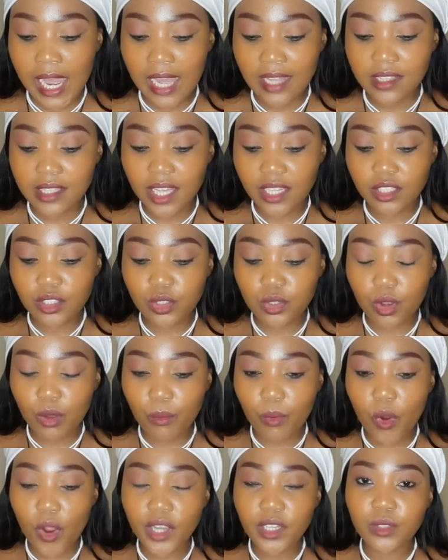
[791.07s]
that's to a
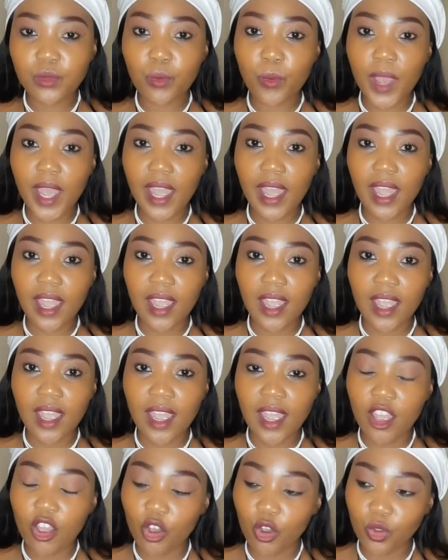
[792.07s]
point where
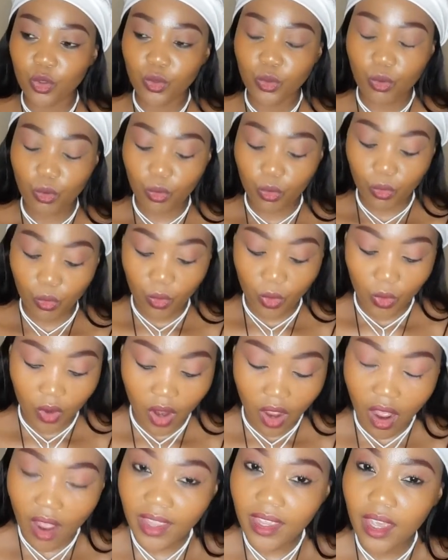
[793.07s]
you
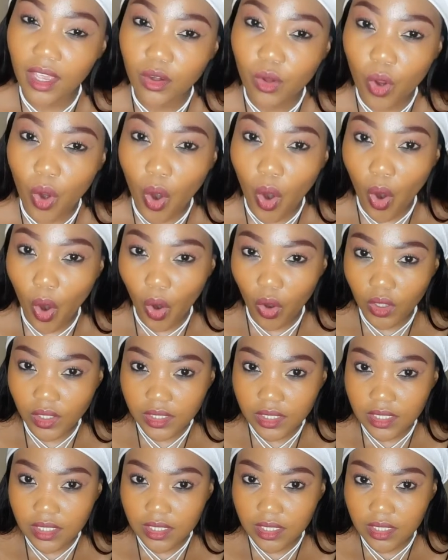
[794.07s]
get
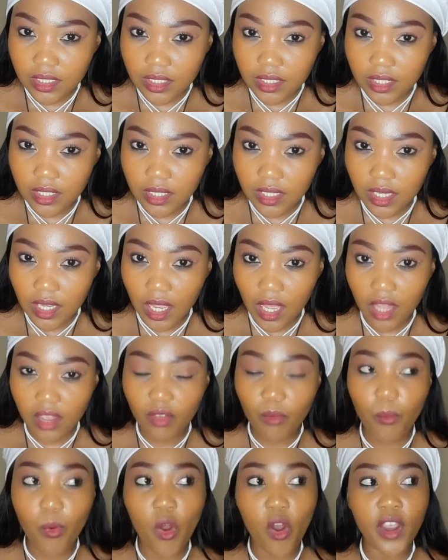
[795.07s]
cold, the
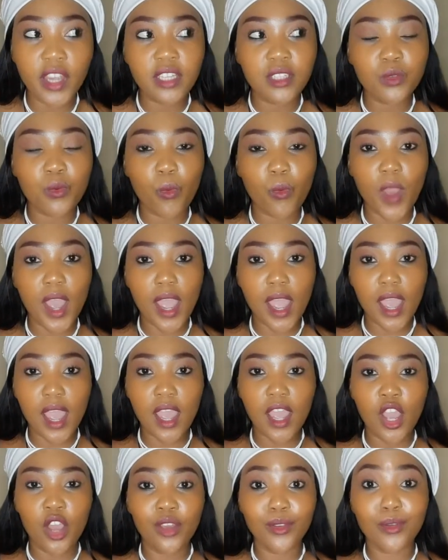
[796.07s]
point where
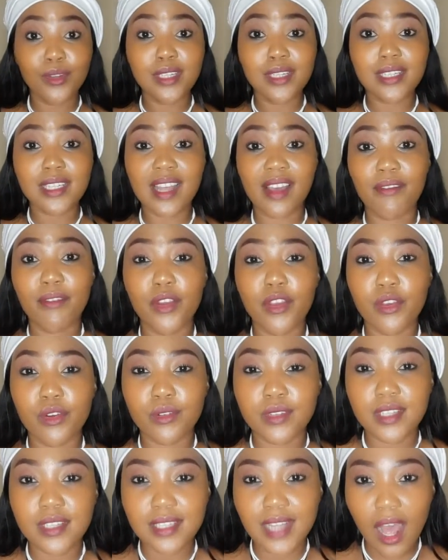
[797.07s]
you discover
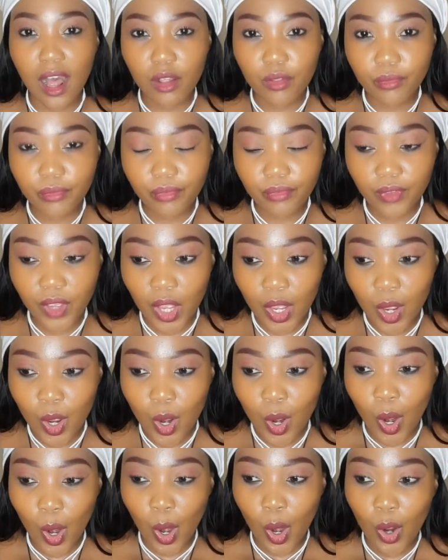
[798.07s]
yourself,
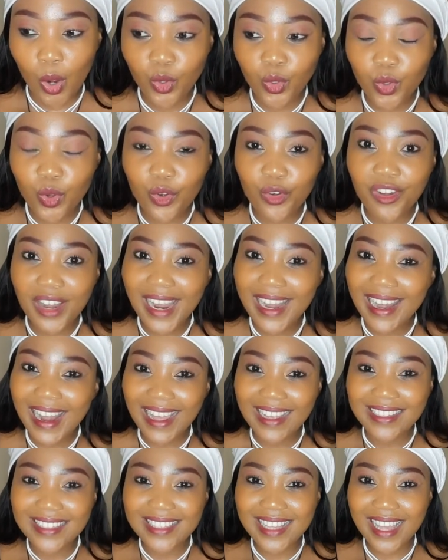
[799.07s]
you
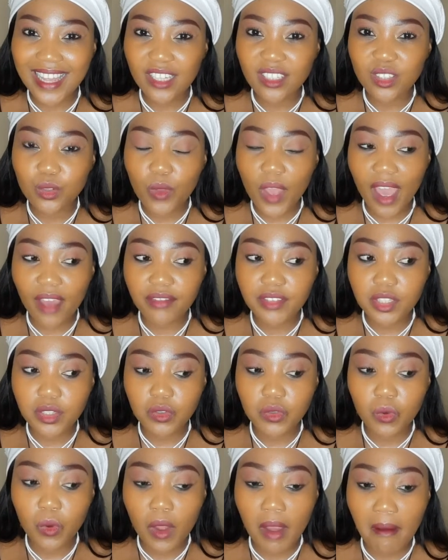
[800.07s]
realize that you have
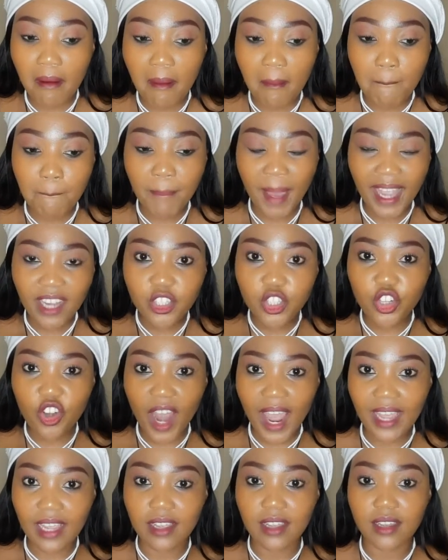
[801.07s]
to
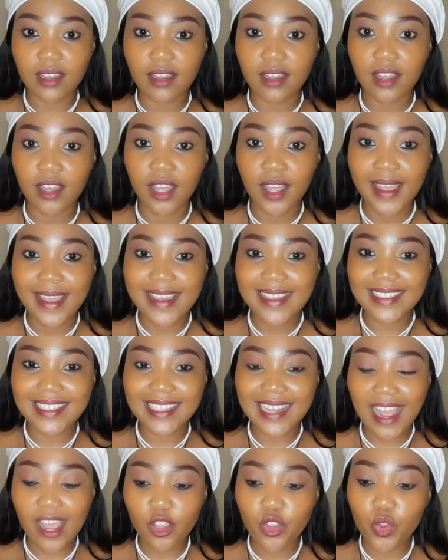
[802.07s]
backtrack. It's
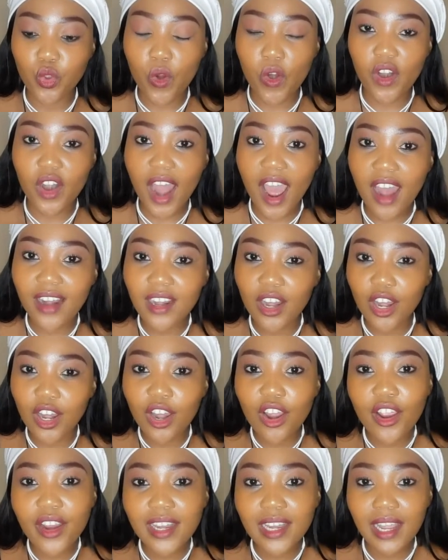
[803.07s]
like you're
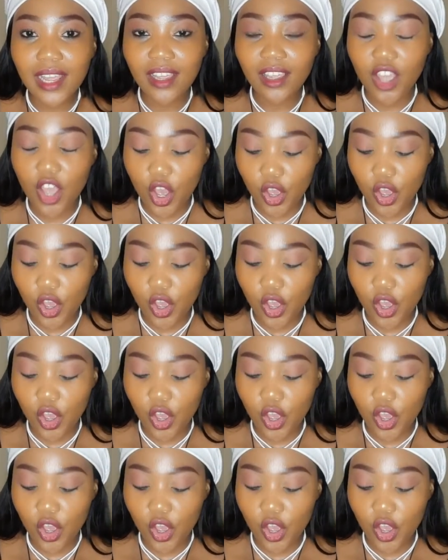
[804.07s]
unlearning